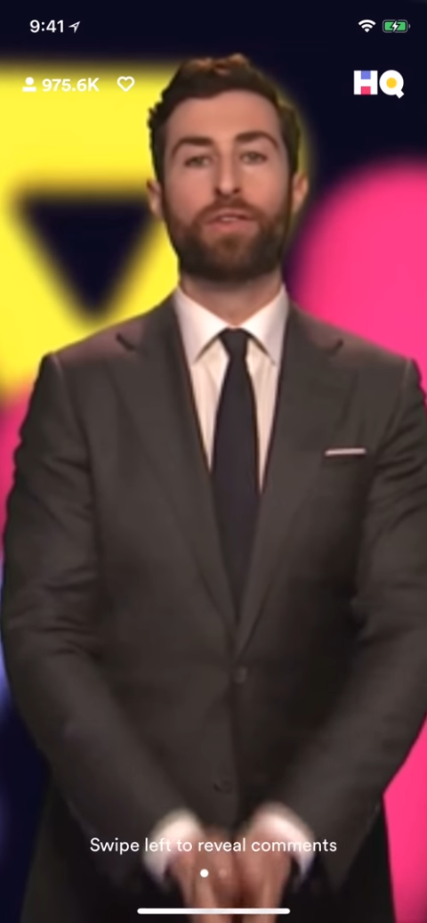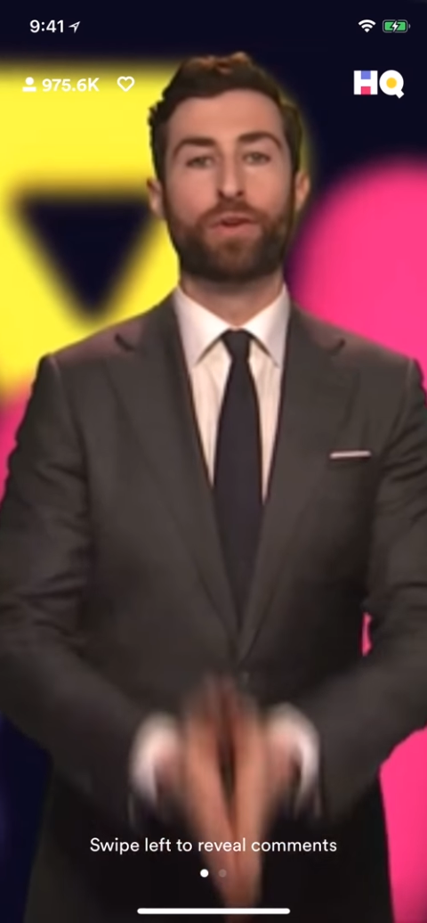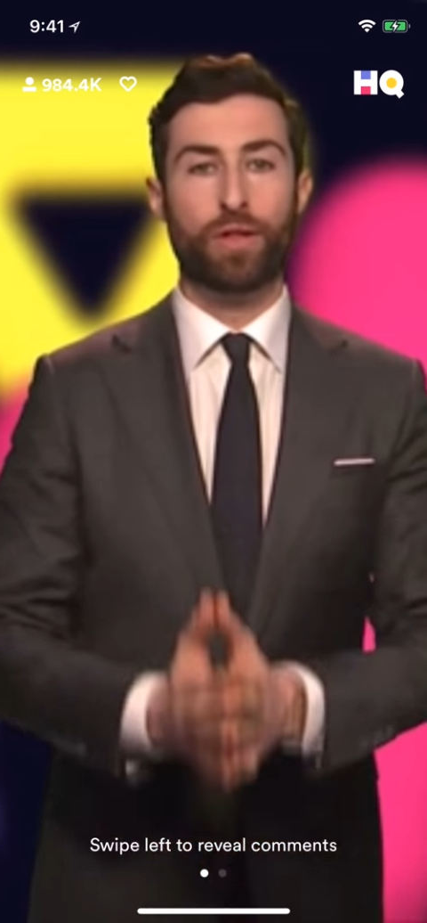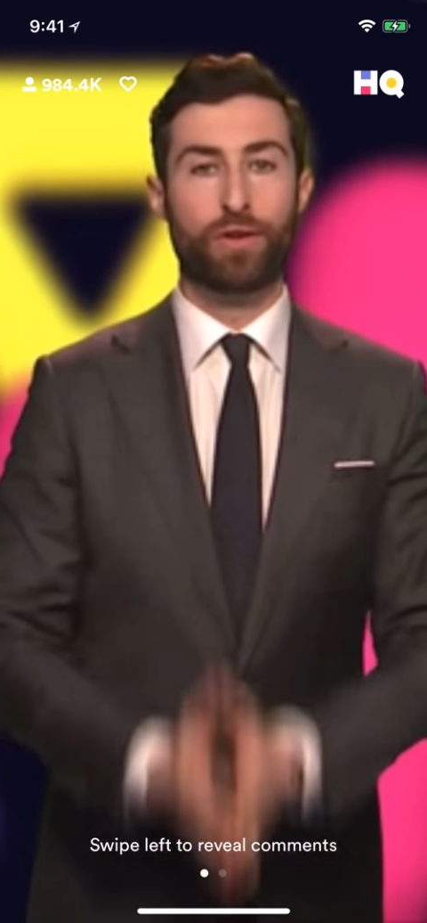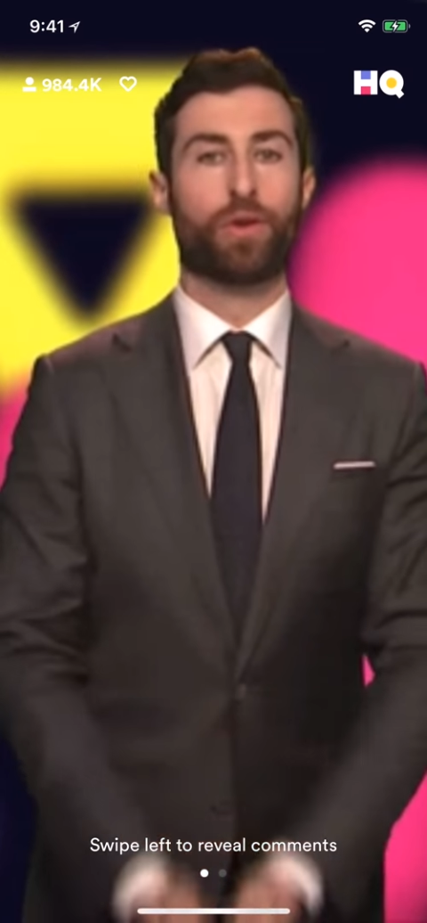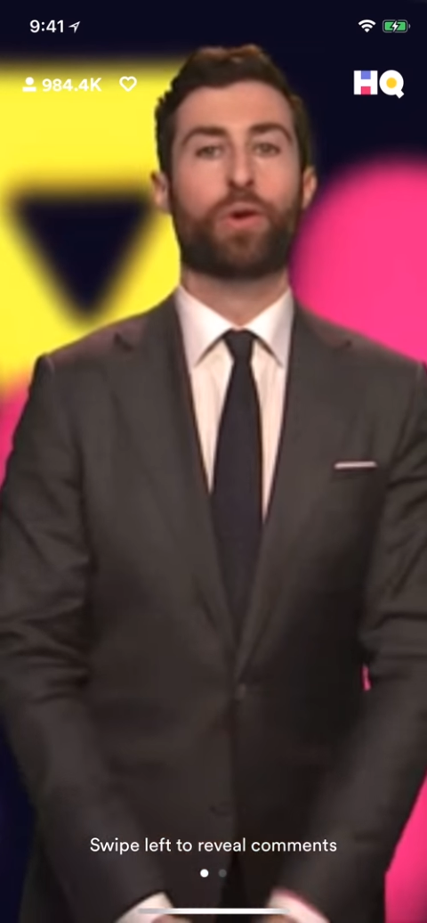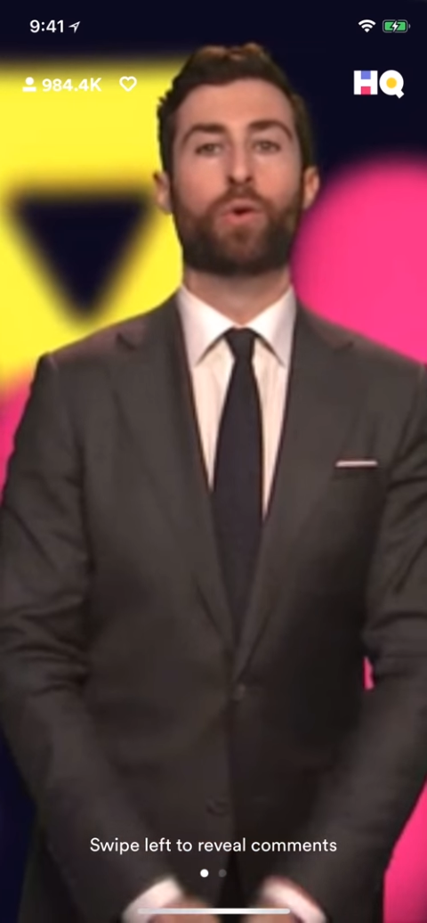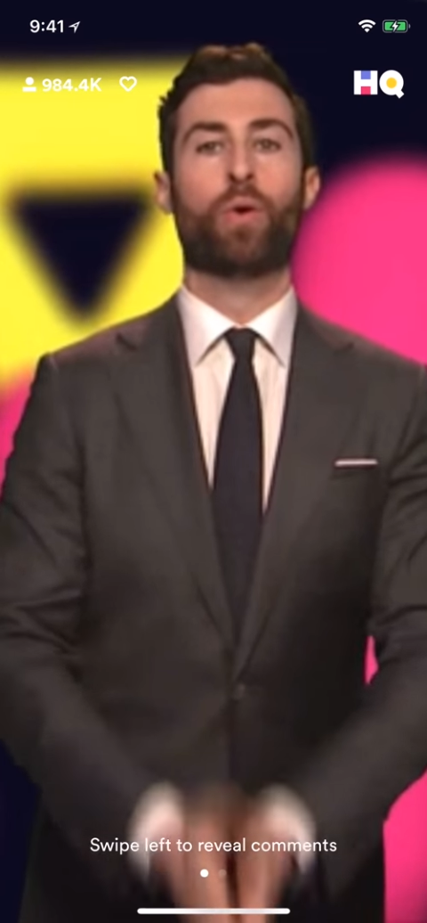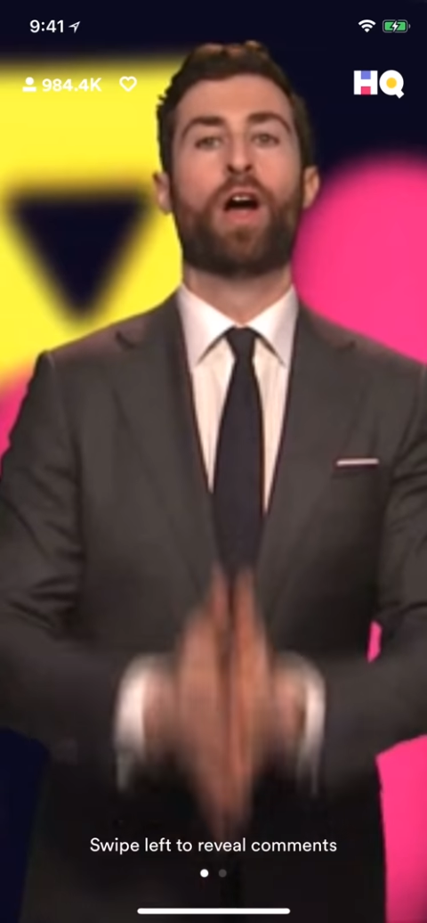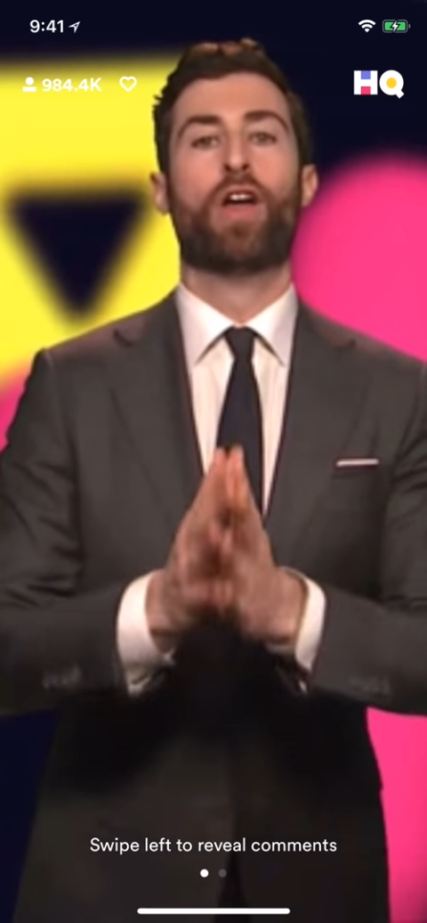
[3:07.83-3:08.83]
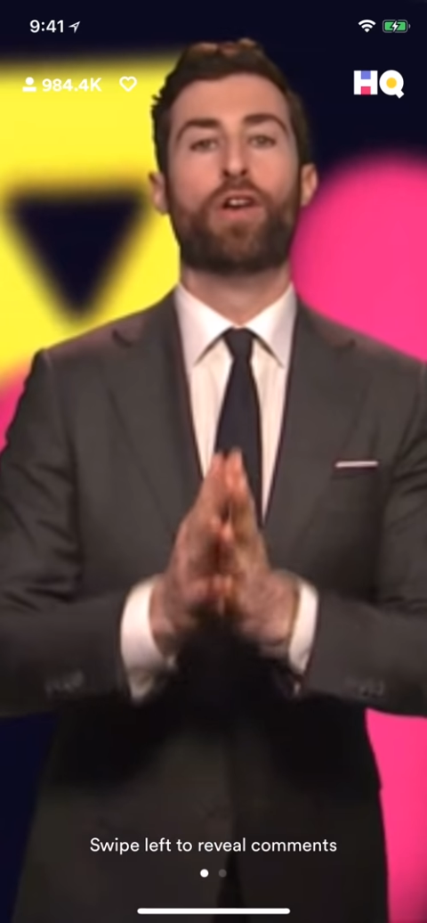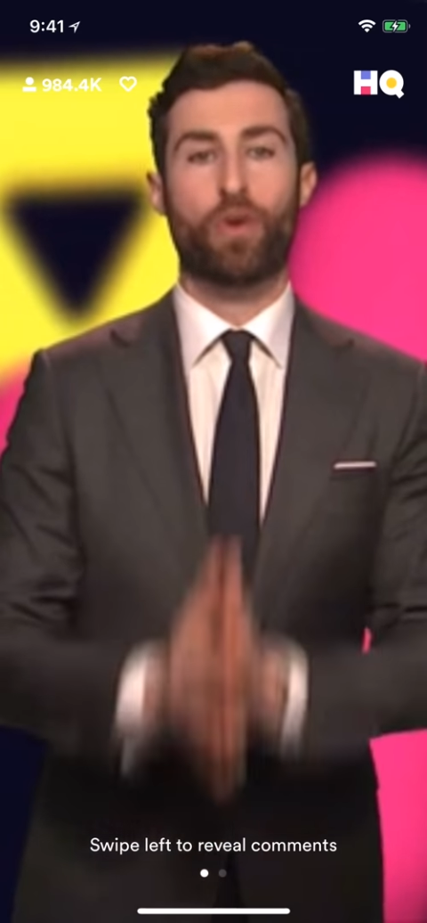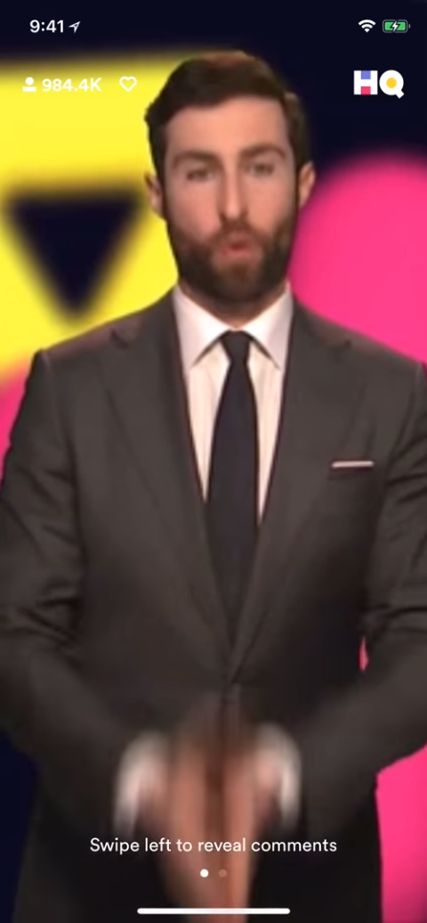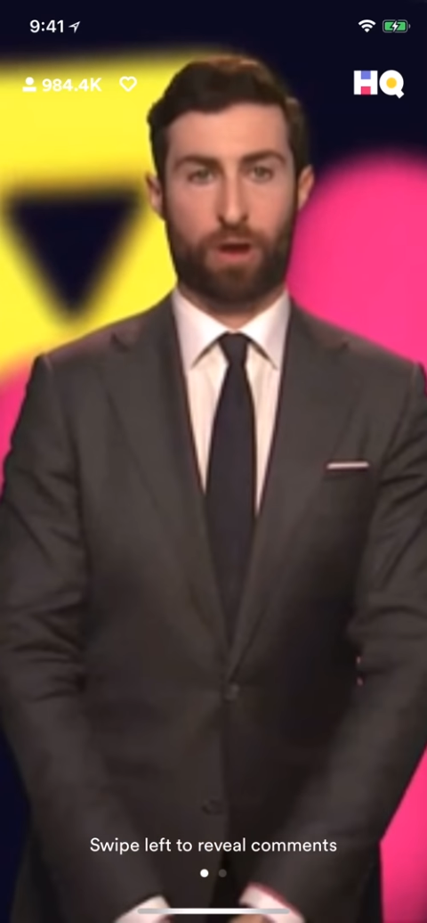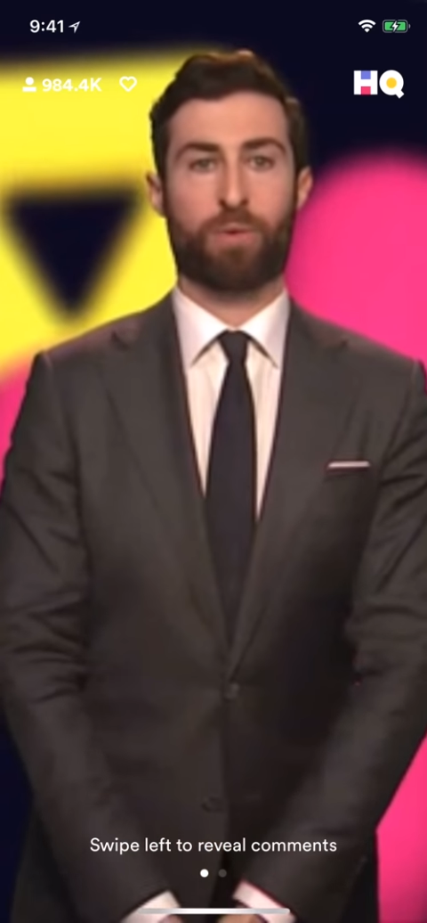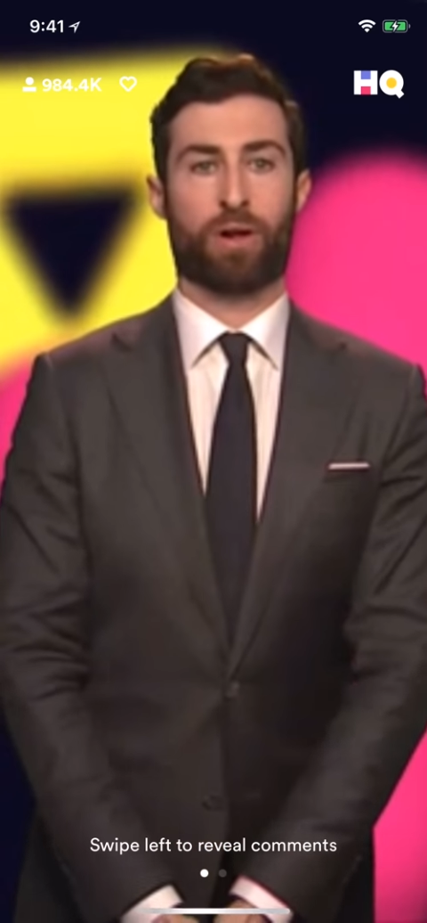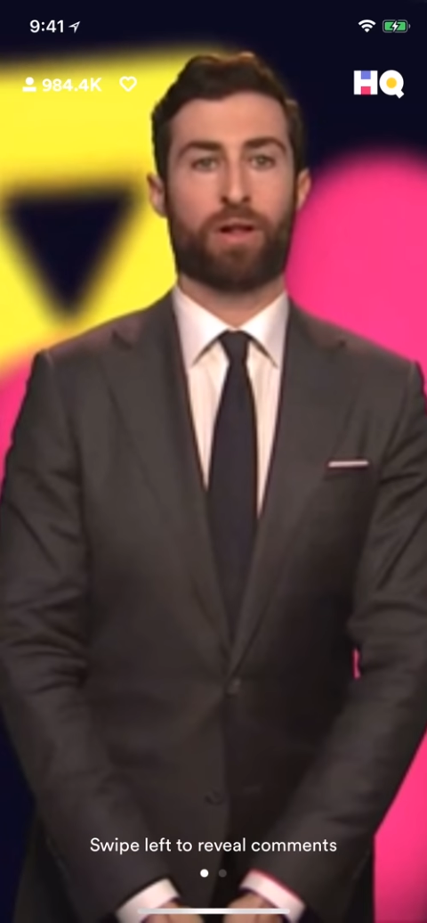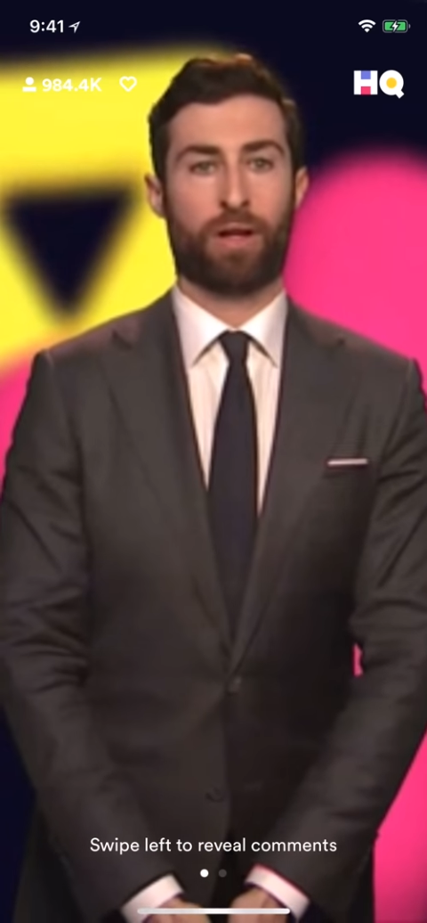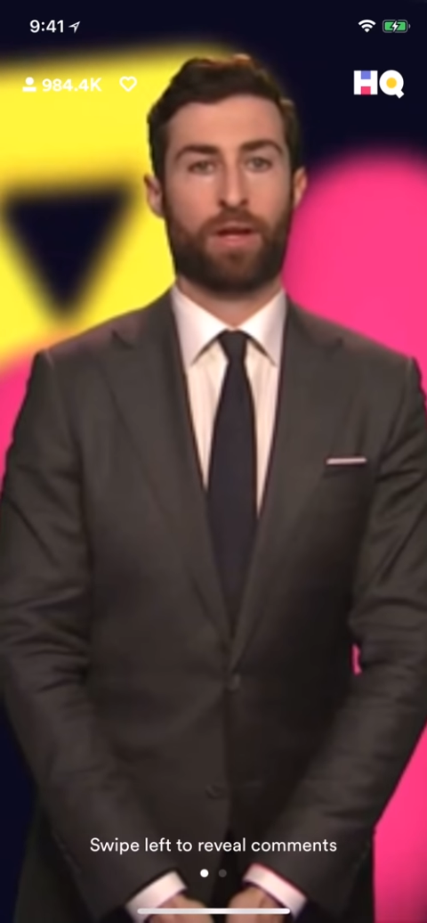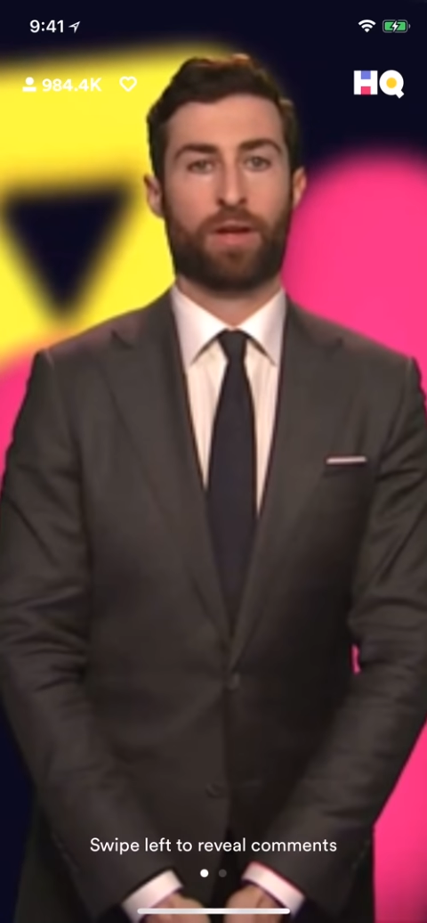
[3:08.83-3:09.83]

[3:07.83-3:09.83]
to the new normal.